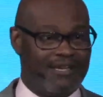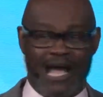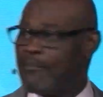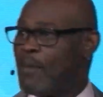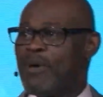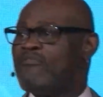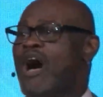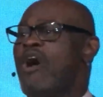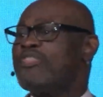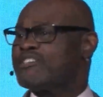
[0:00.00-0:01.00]
I'm above
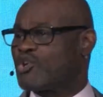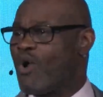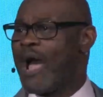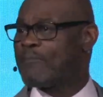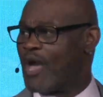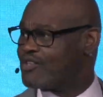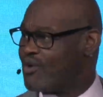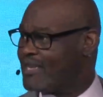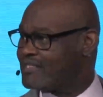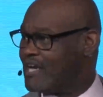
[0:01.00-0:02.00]
all this crap y'all
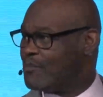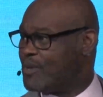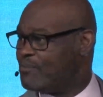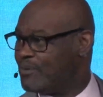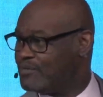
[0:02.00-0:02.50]
trying to tell people.